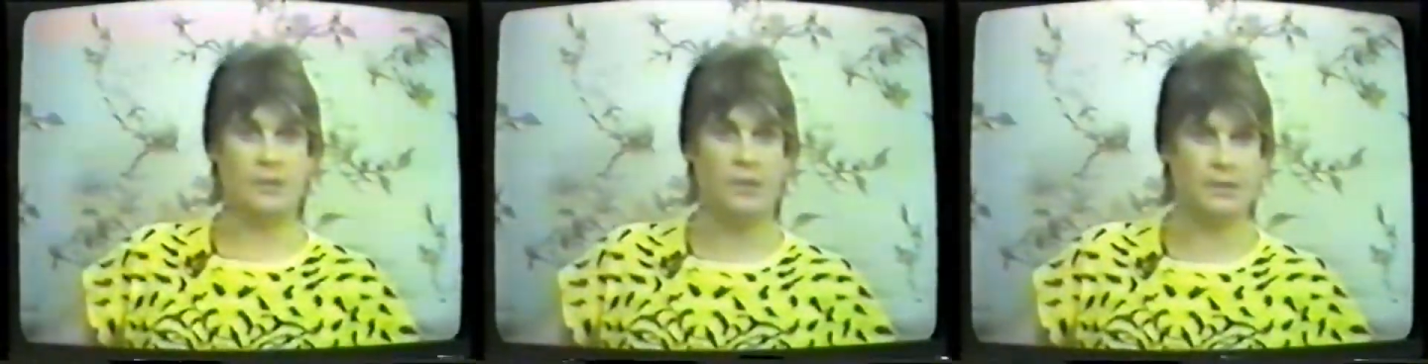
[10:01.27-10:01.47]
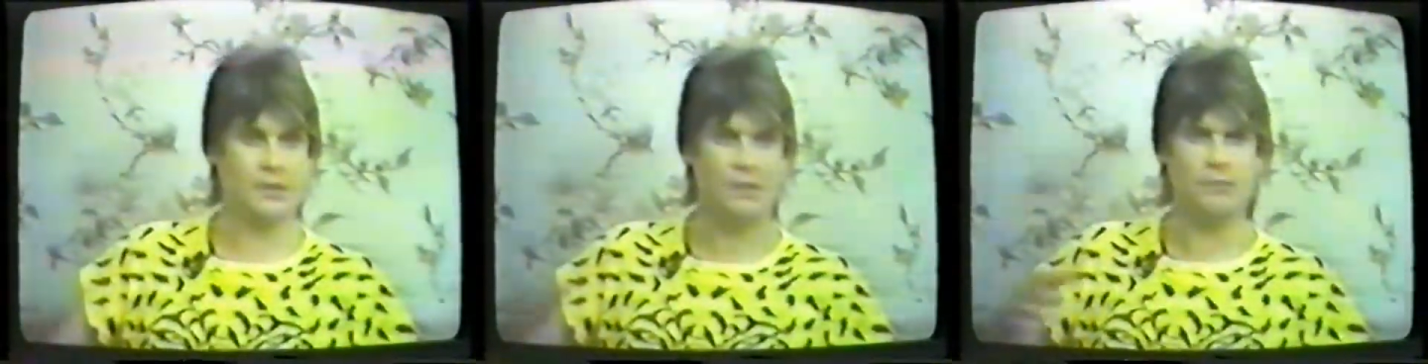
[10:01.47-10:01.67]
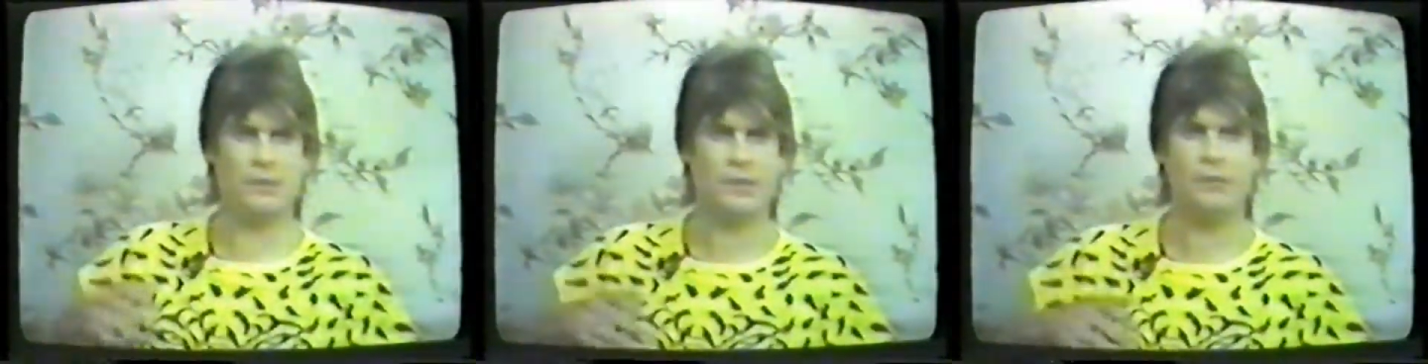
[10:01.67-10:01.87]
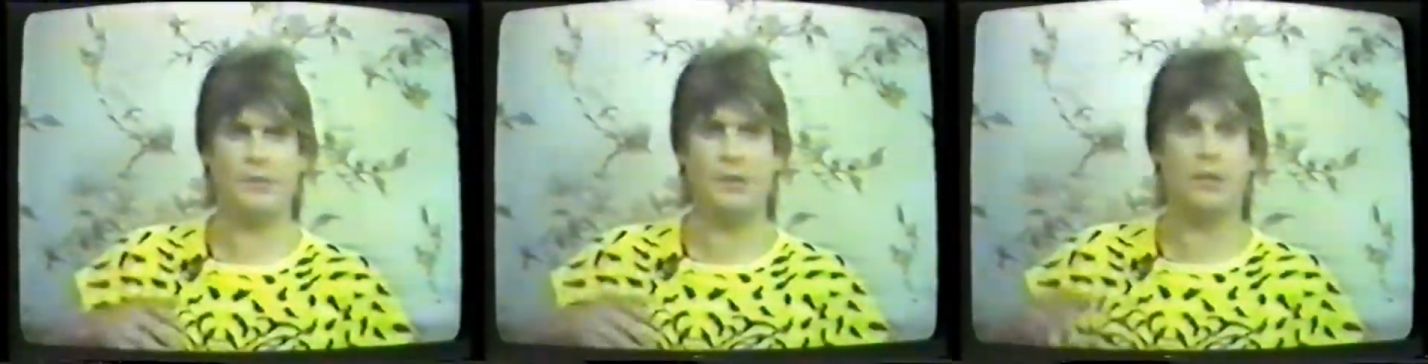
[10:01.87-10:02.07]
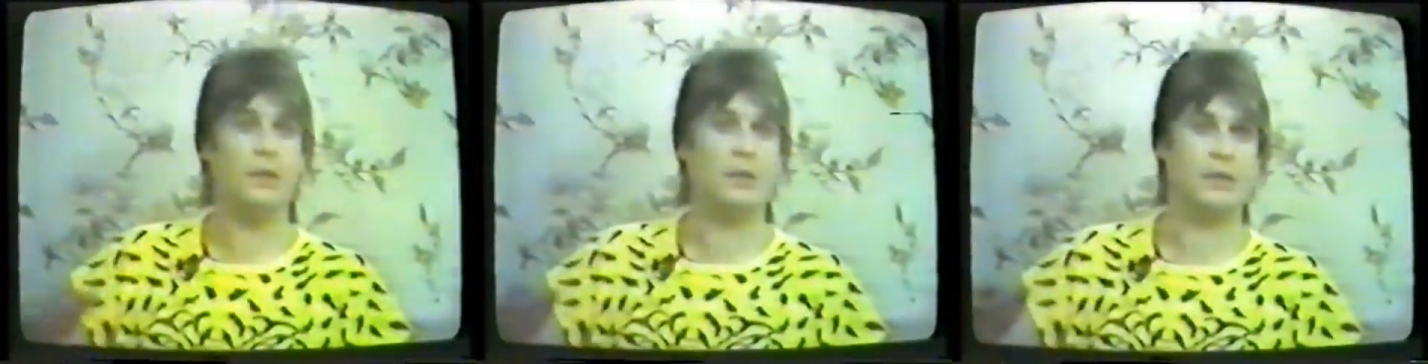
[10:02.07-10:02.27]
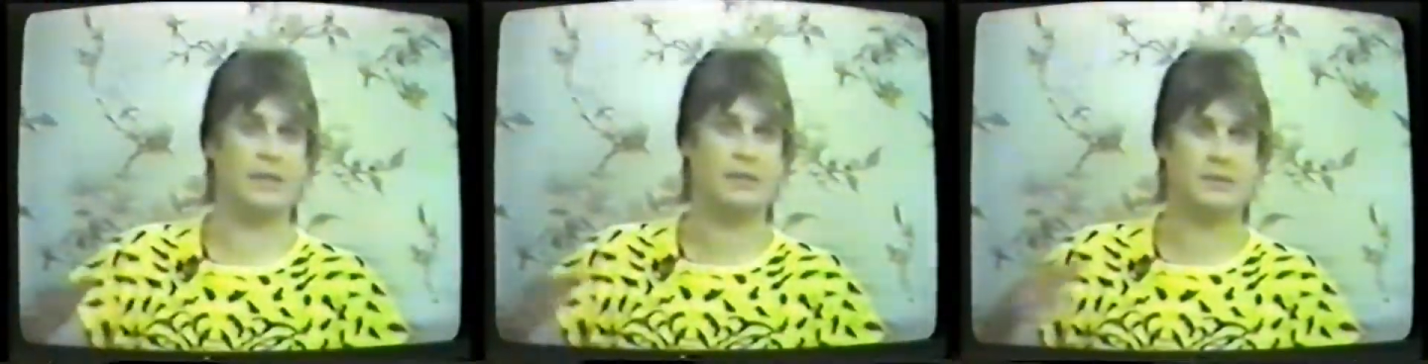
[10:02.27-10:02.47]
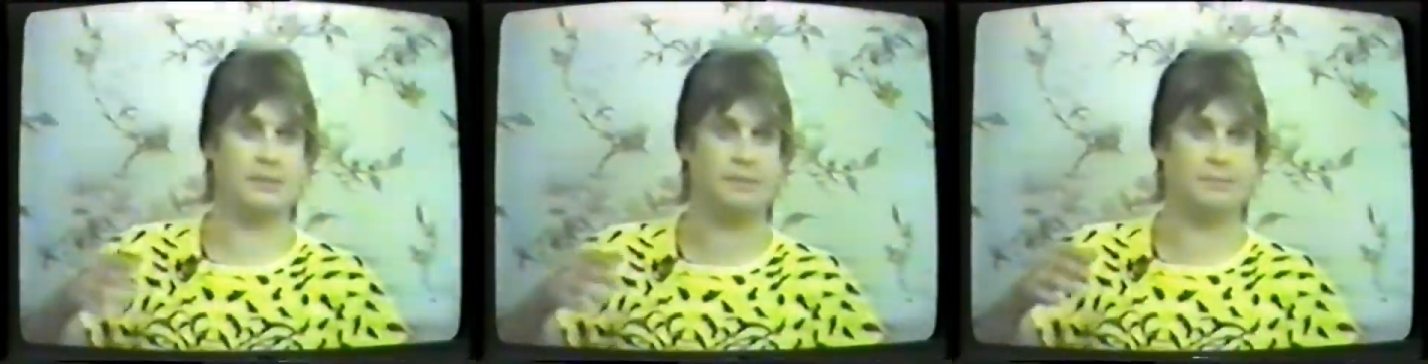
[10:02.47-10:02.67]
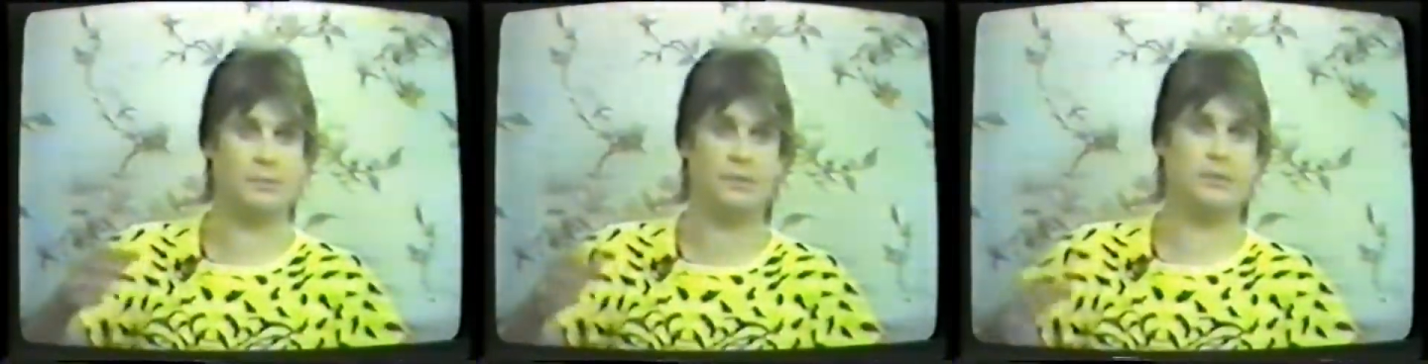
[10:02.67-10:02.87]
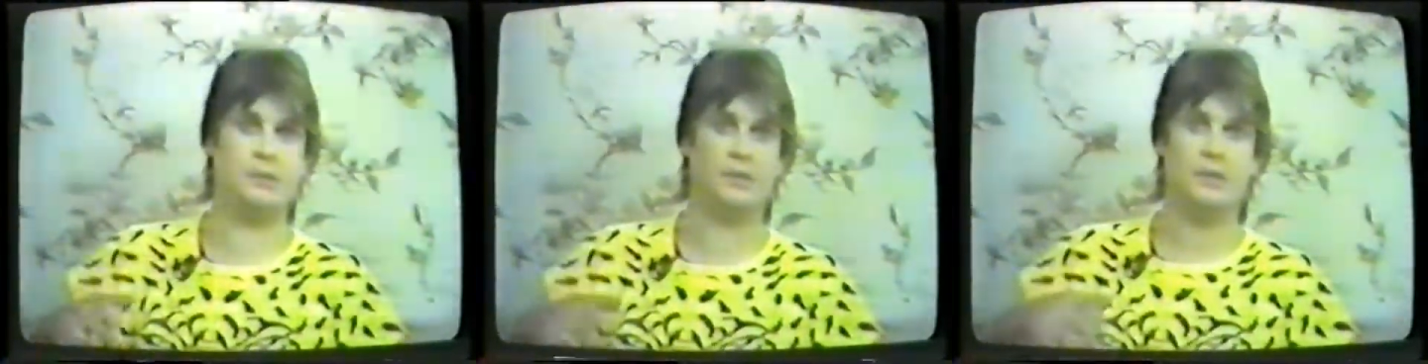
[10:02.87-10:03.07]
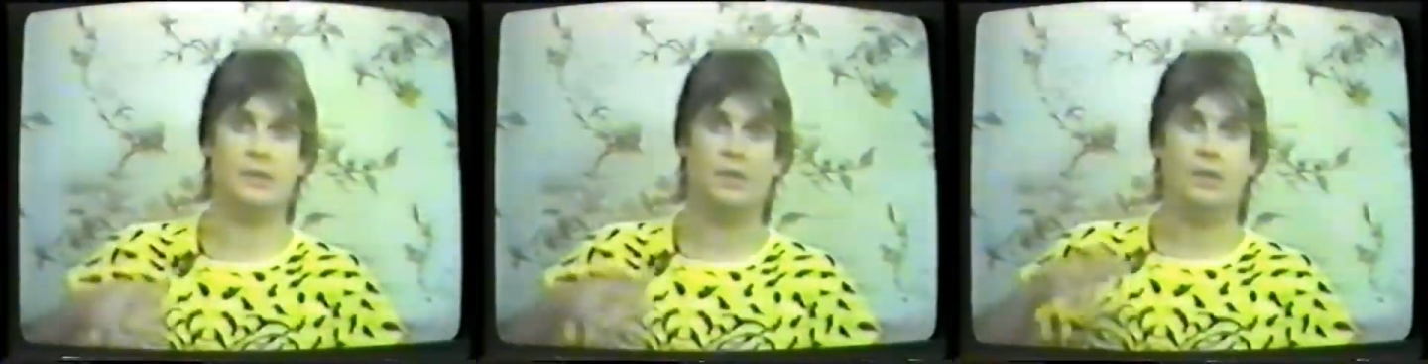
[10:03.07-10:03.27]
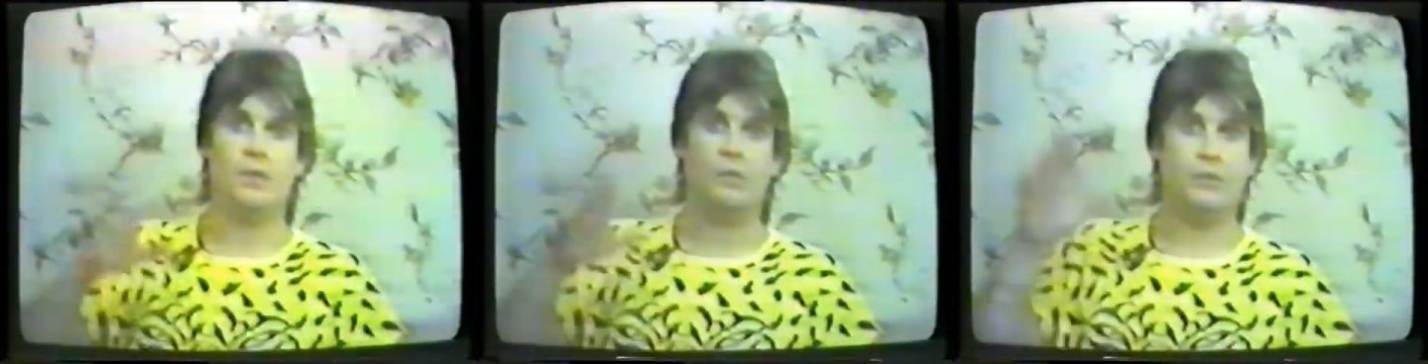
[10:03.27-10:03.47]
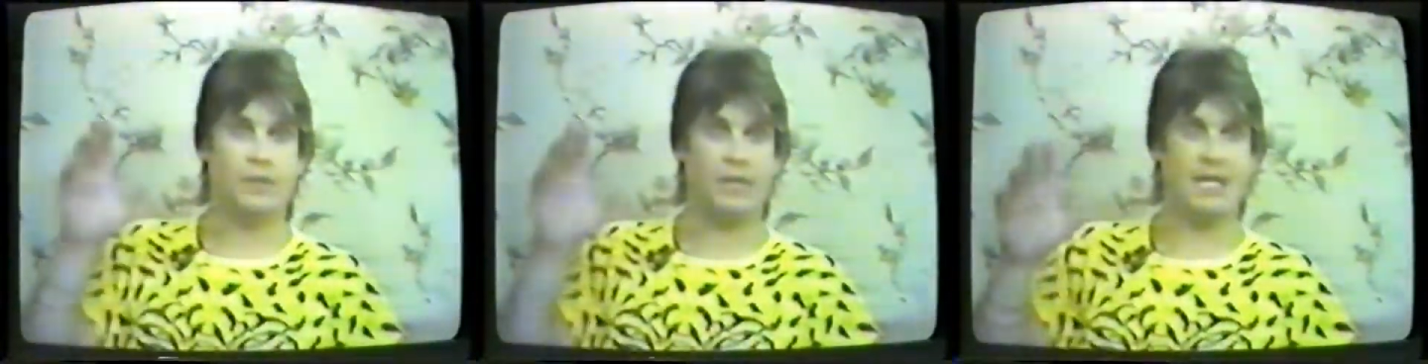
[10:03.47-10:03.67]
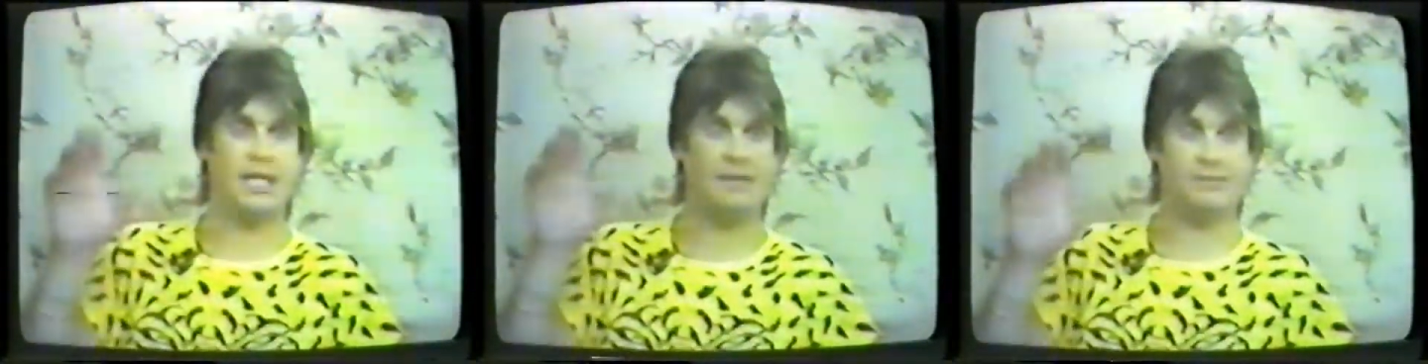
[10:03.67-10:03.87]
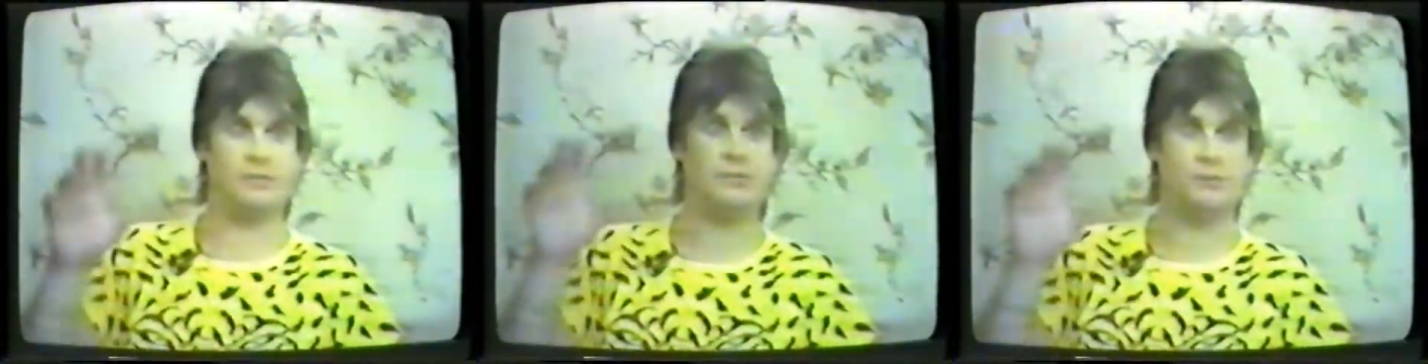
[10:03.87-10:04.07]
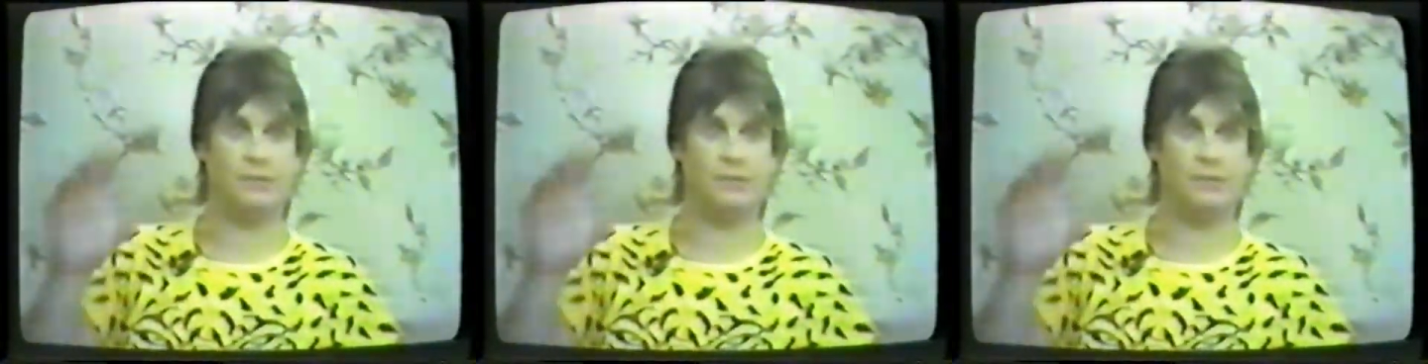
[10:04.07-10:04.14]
I don't want to rely, get to the point where I have to